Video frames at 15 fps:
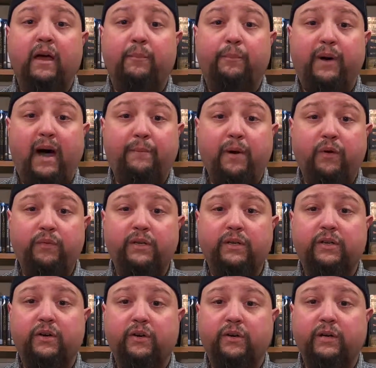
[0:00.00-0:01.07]
Bob
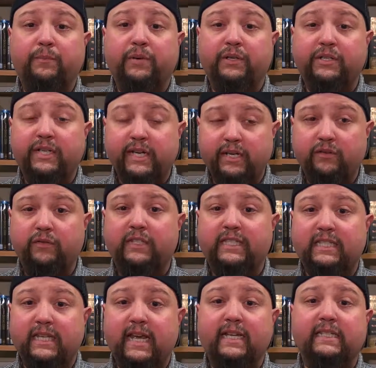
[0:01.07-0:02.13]
Odenkirk particularly
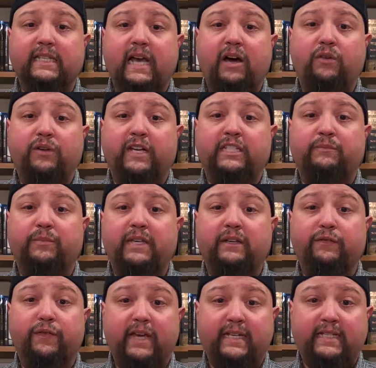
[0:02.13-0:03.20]
stands out as being
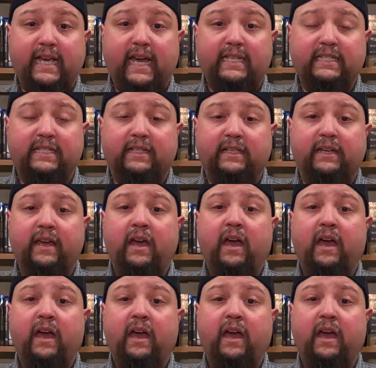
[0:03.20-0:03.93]
fantastic.